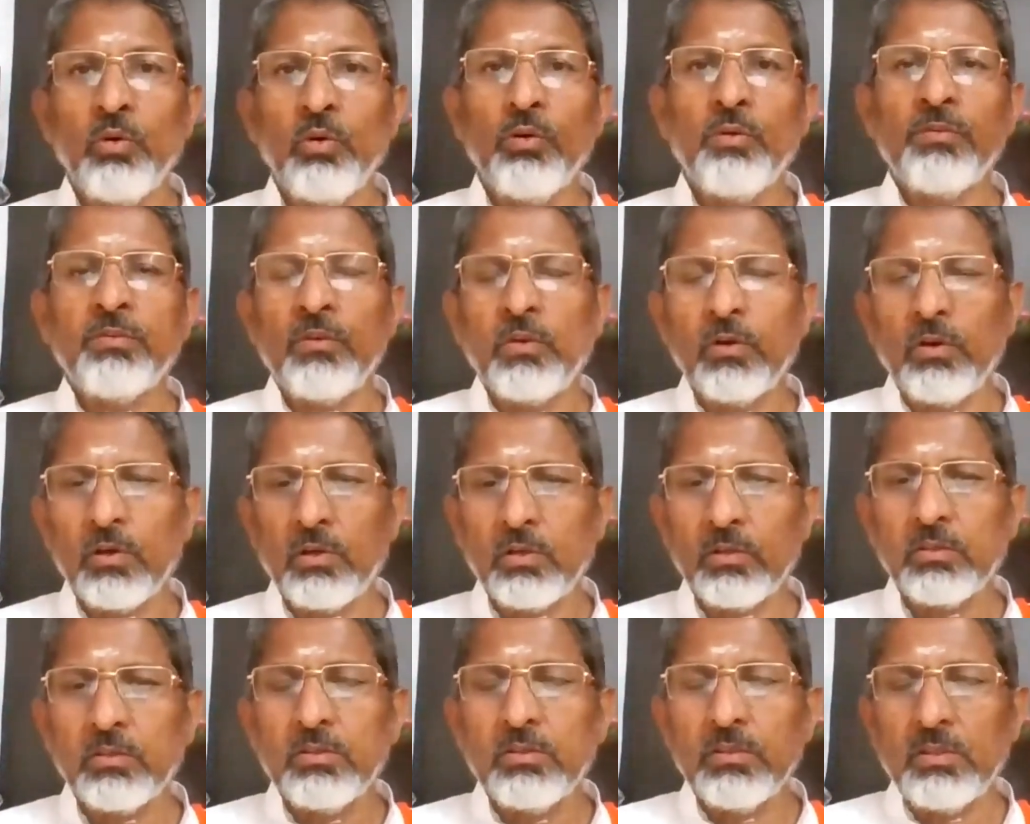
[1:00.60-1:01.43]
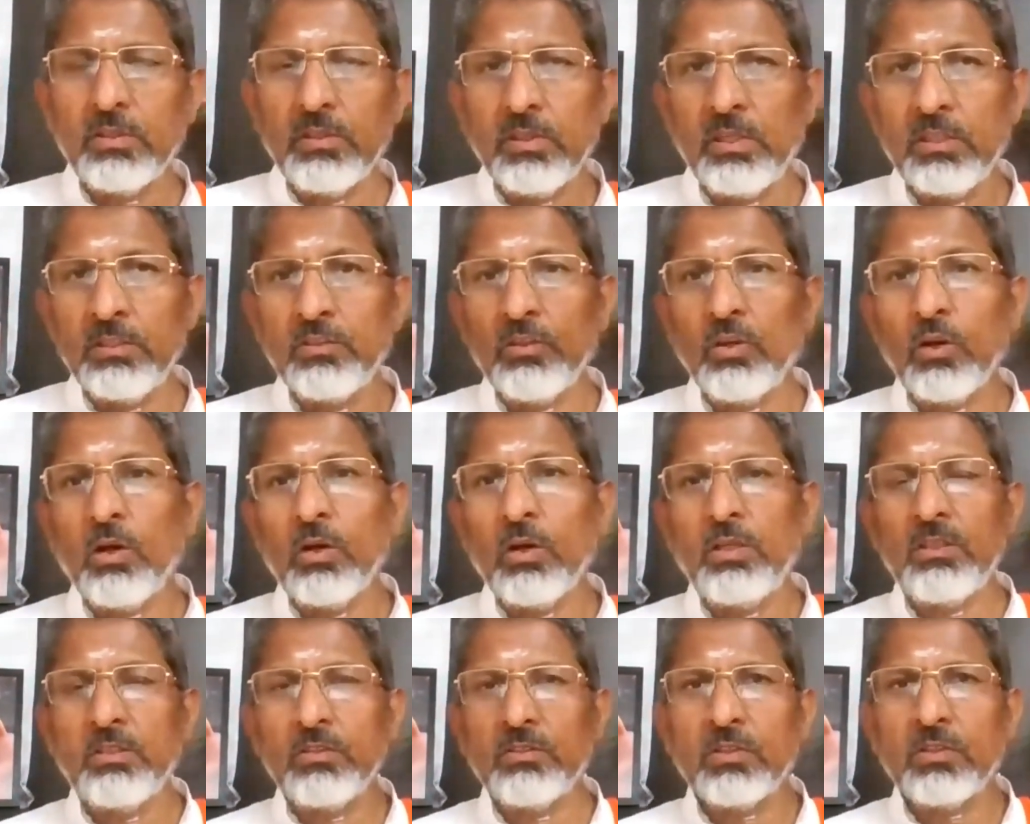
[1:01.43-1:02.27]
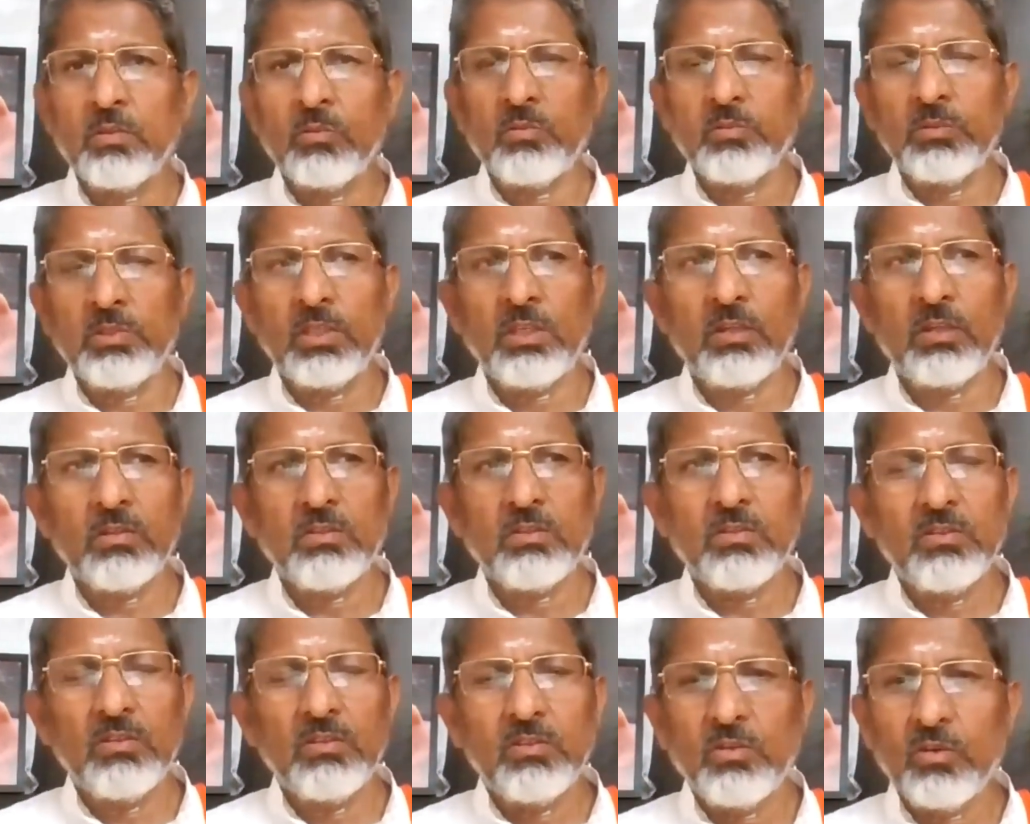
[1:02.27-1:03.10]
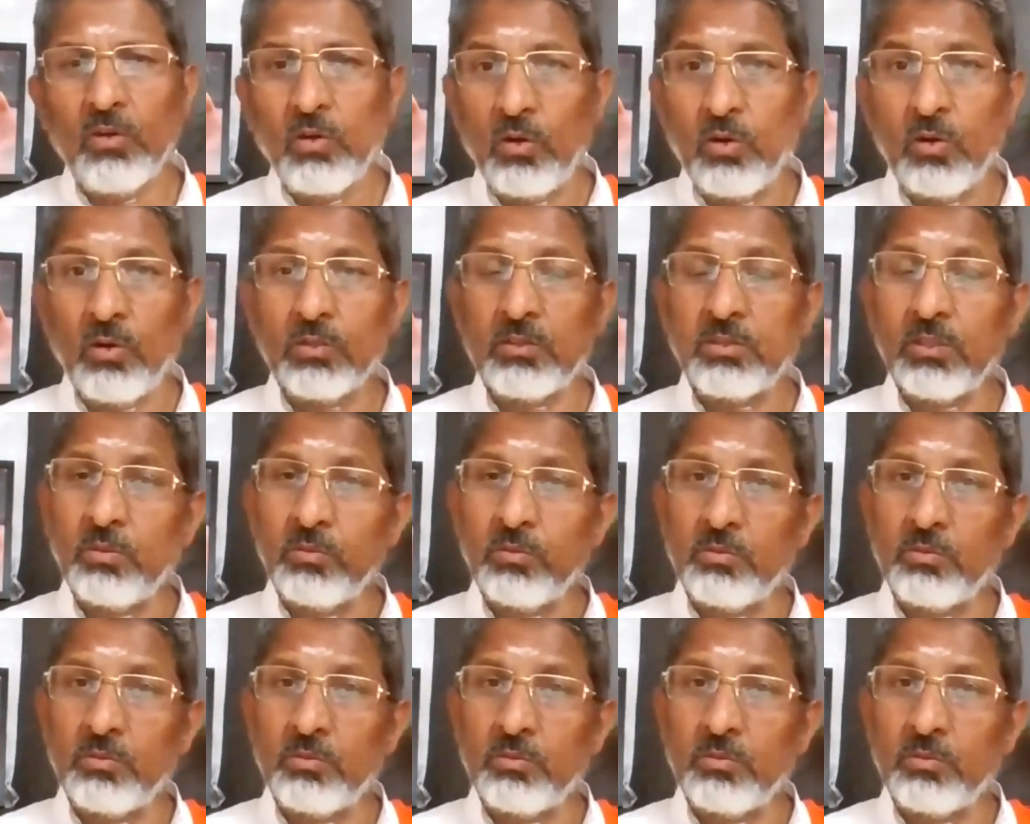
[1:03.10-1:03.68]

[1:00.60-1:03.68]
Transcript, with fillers: go for enjoying something or